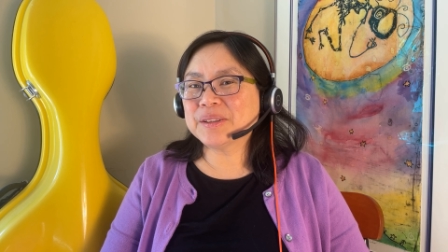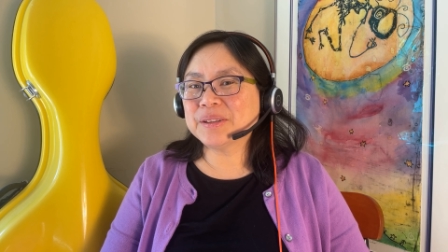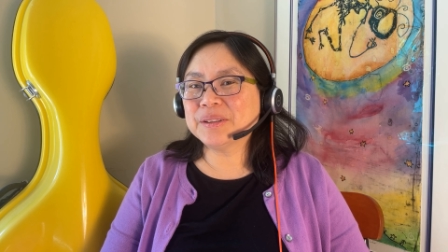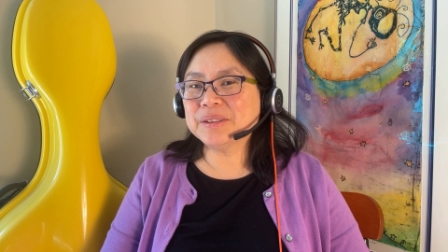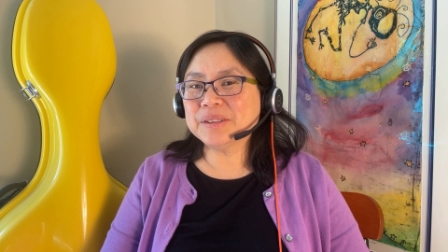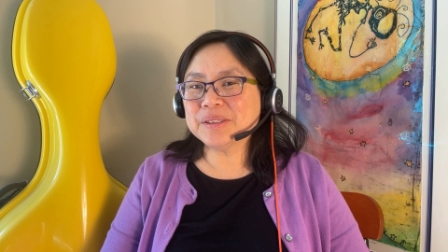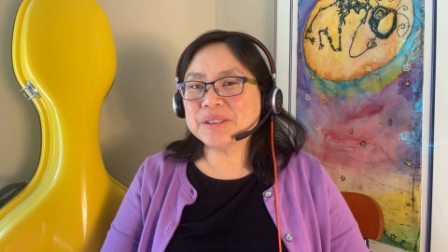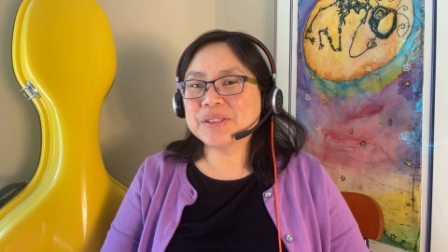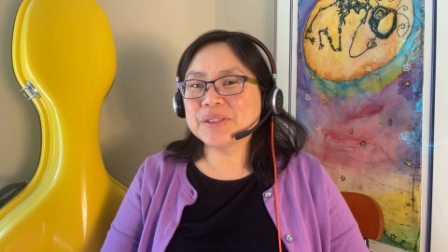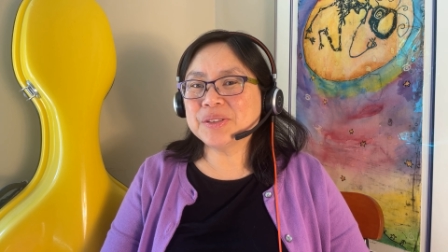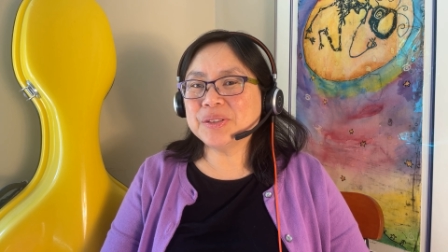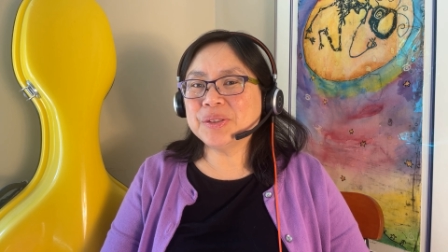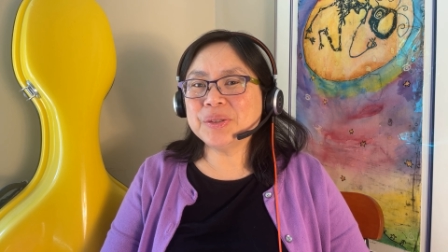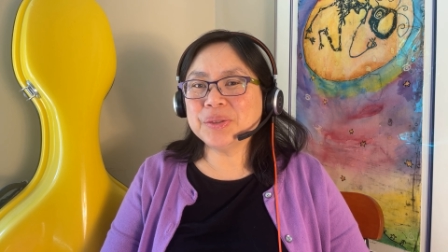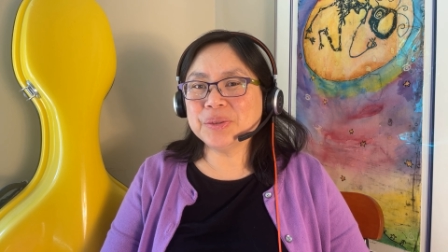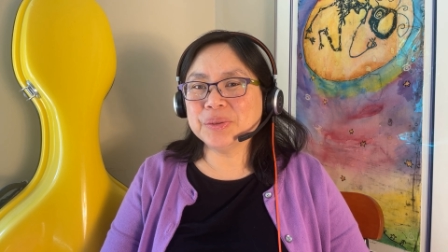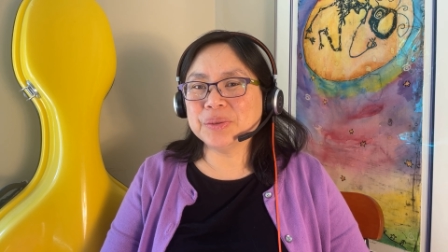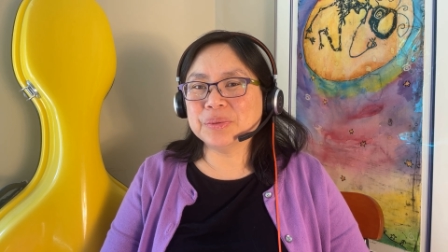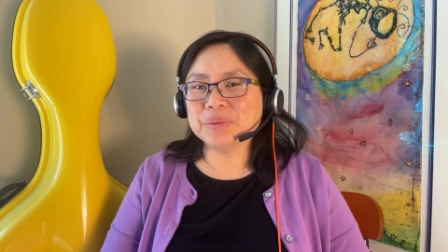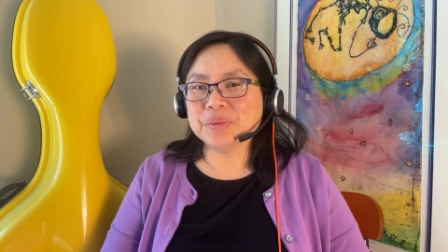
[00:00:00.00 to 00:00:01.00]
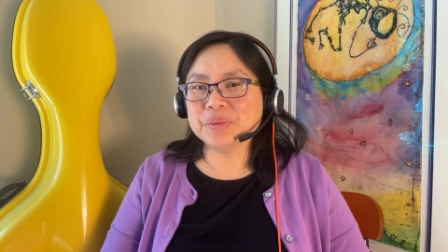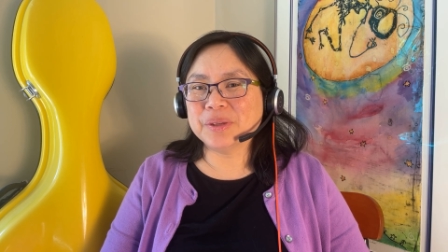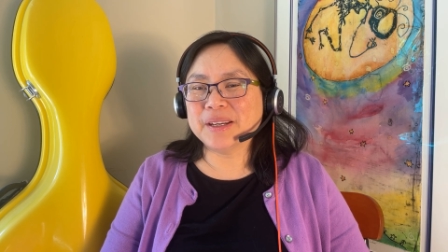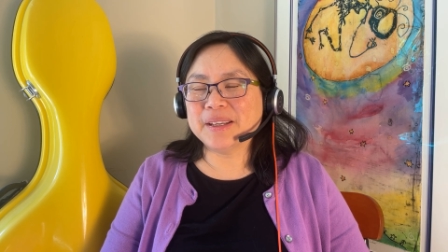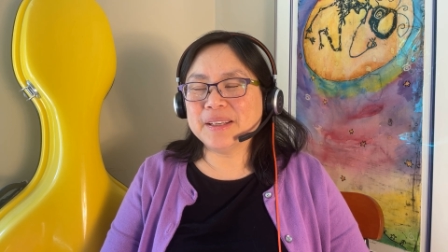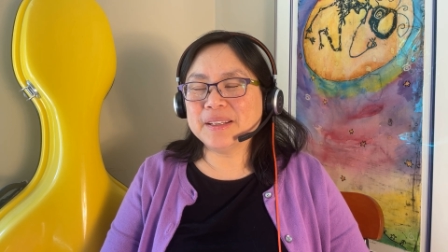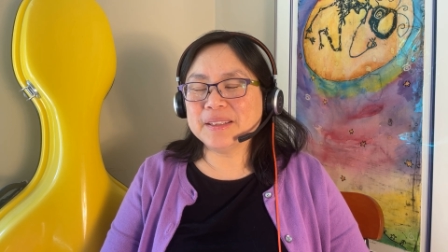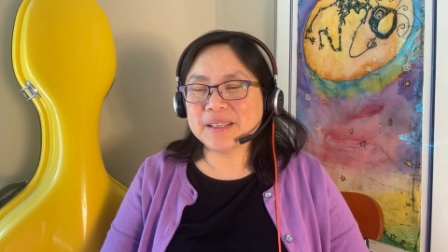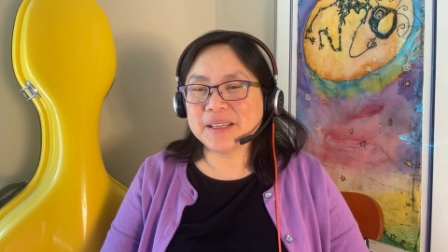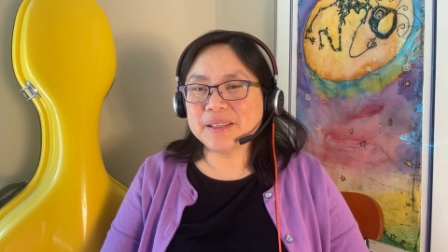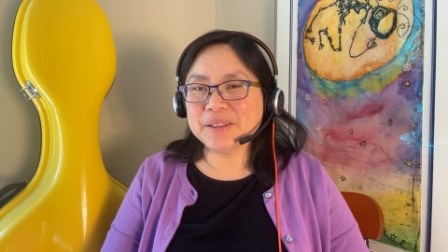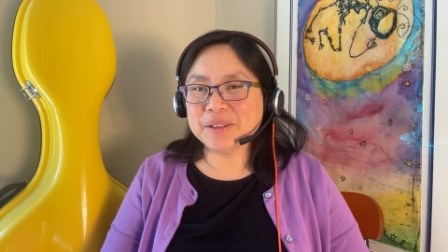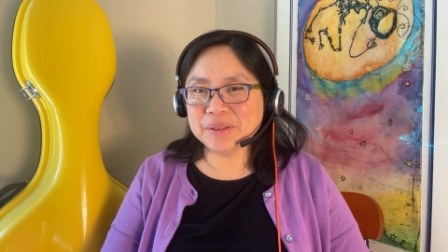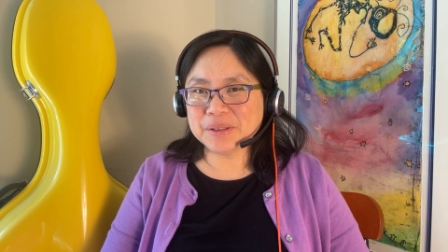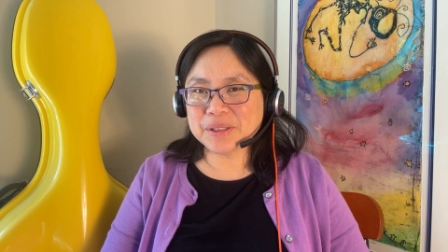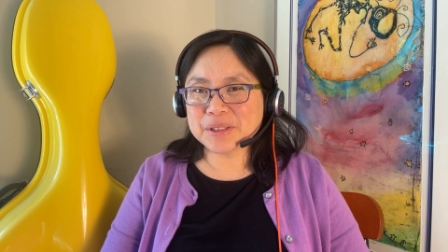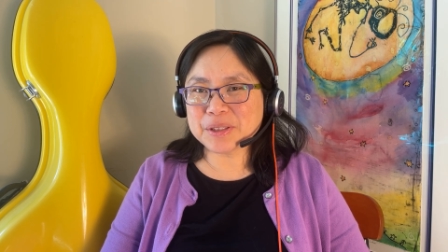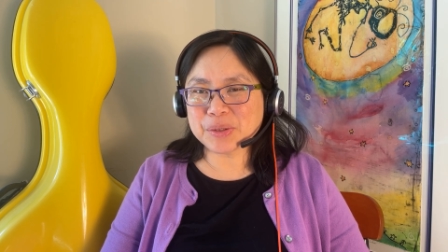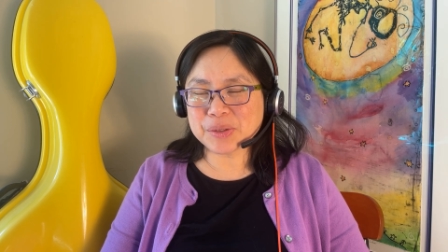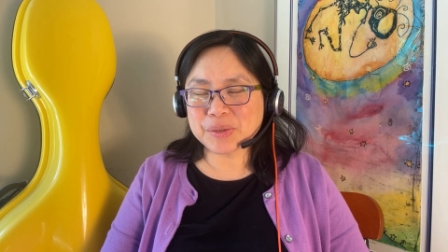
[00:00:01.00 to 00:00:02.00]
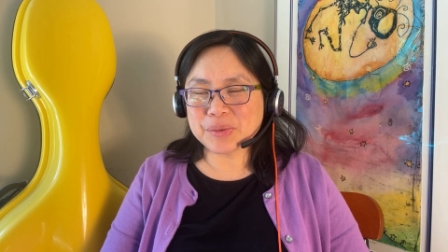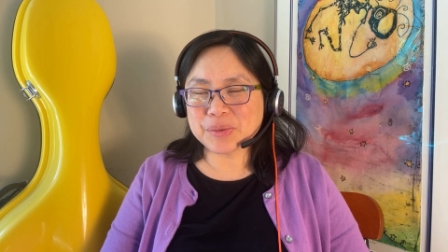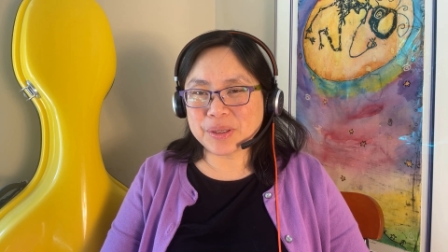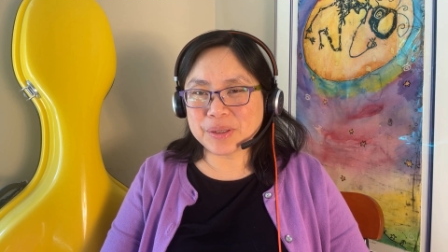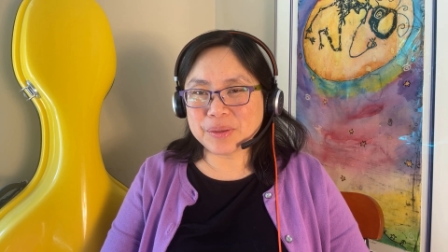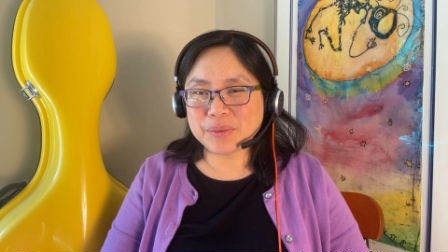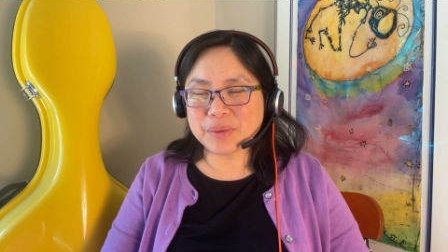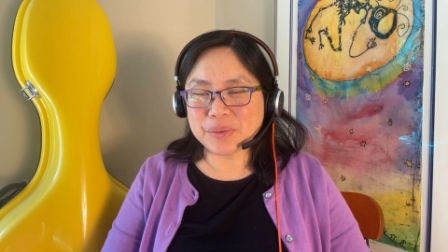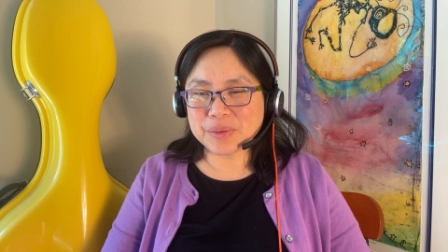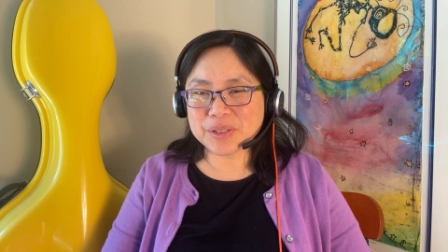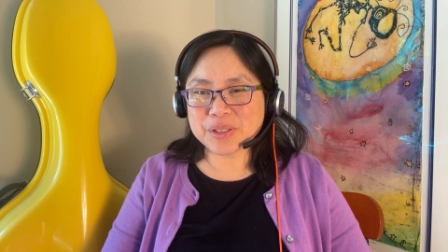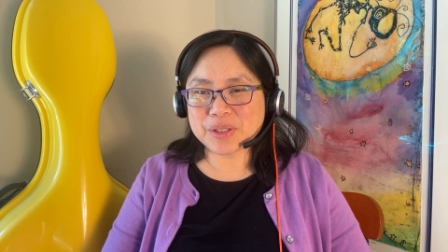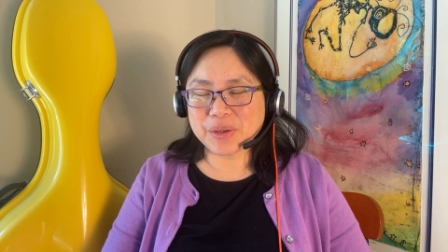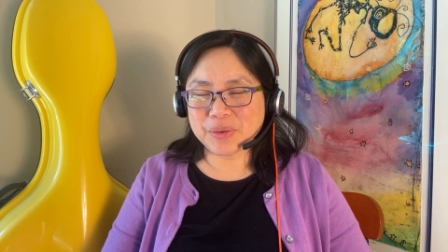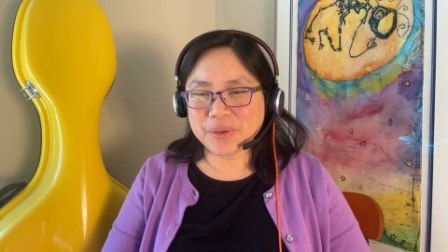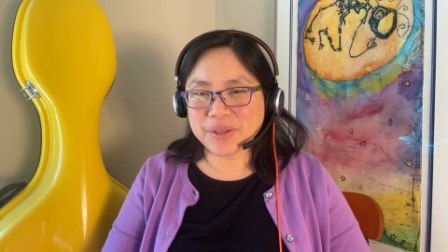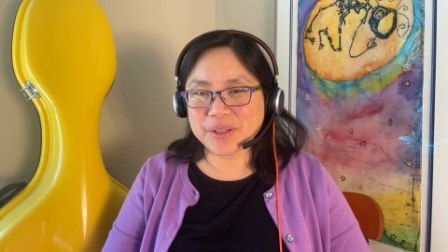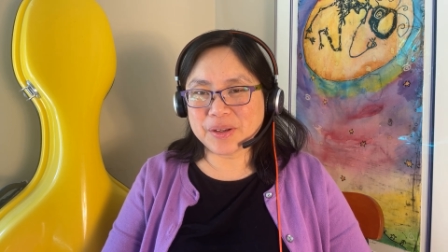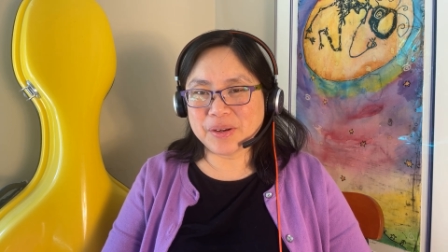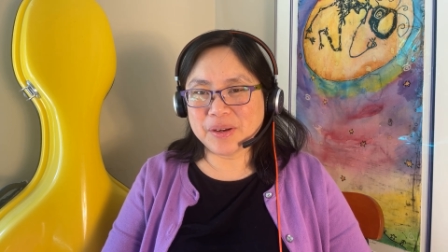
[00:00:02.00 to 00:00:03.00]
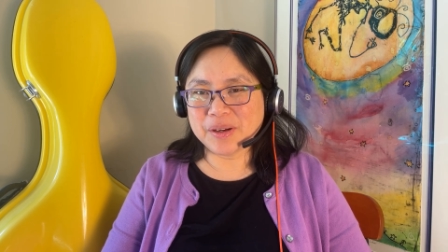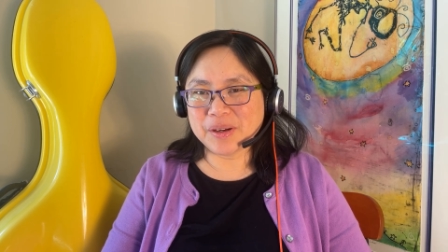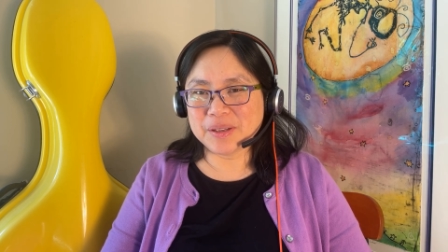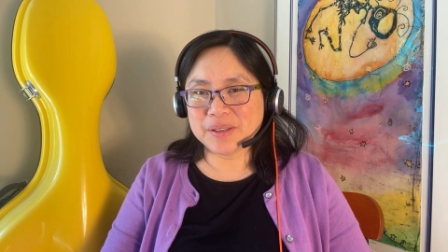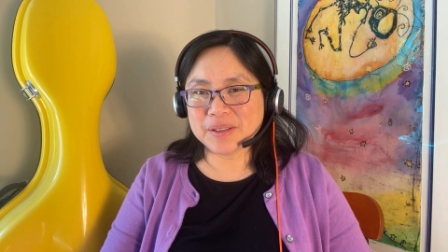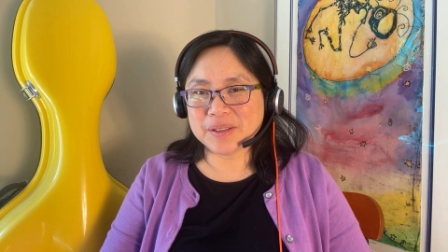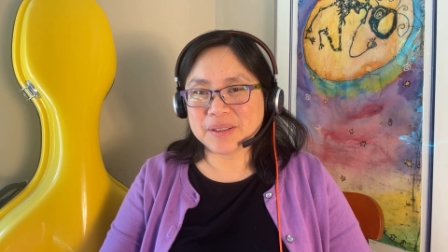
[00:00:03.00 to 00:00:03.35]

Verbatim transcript: girls knew, right? They knew this was what, what was going on.